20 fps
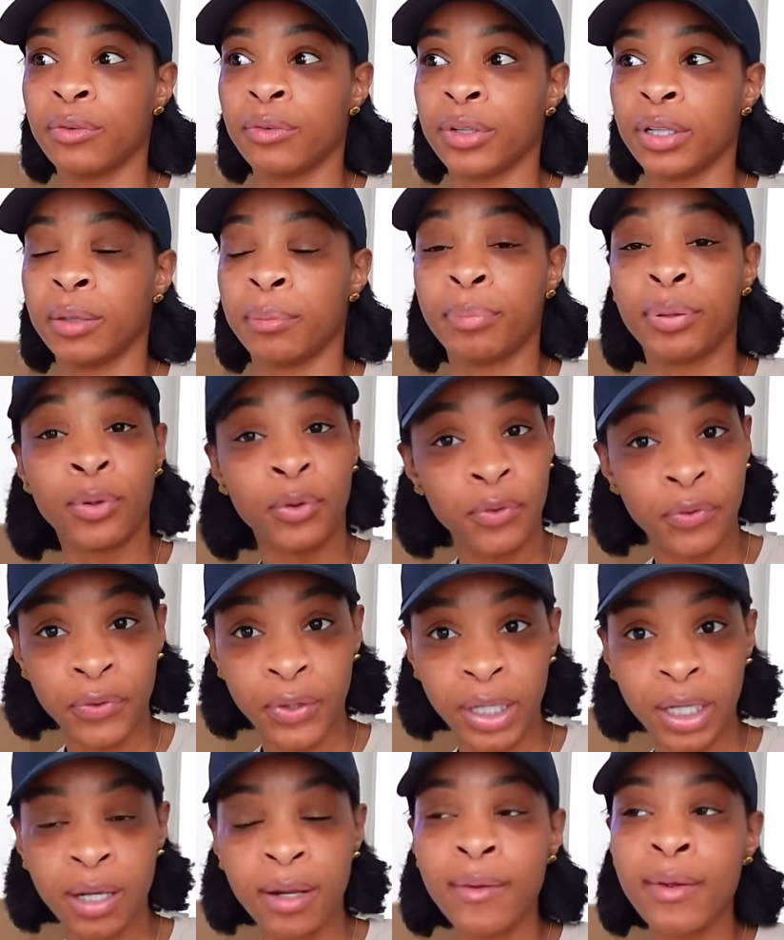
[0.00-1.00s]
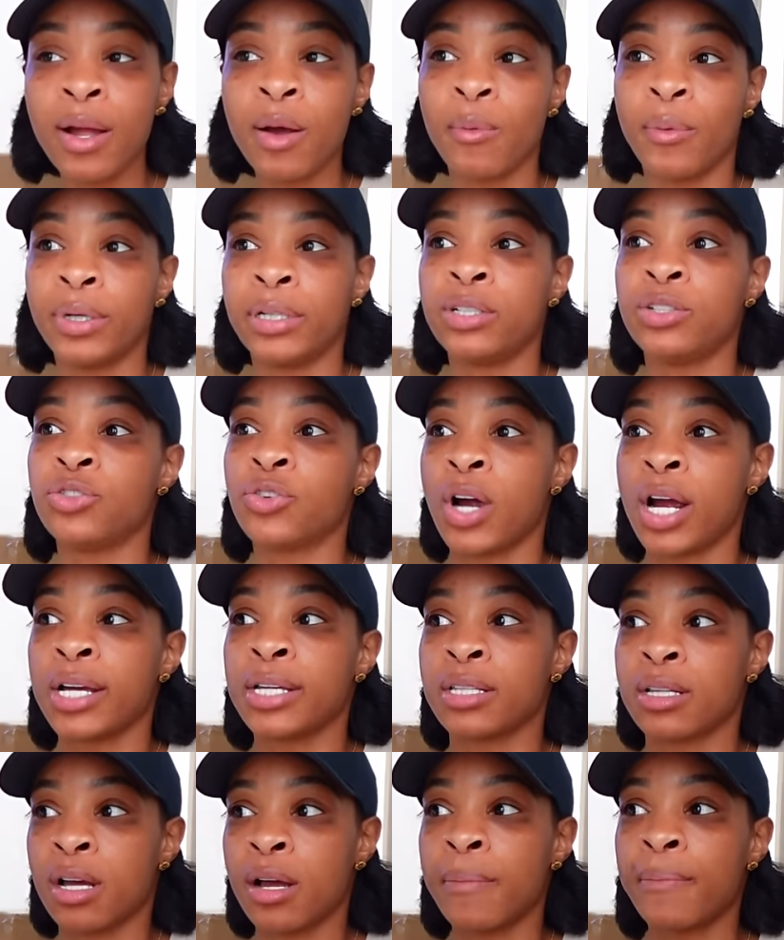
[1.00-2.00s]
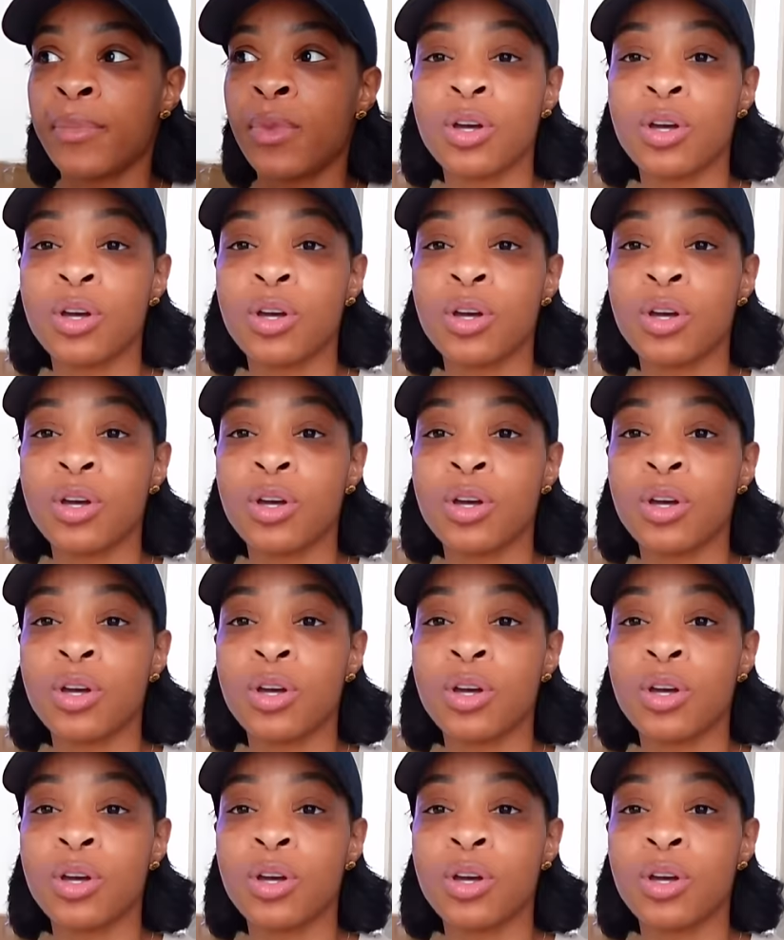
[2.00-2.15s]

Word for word: really poofy when it dries up.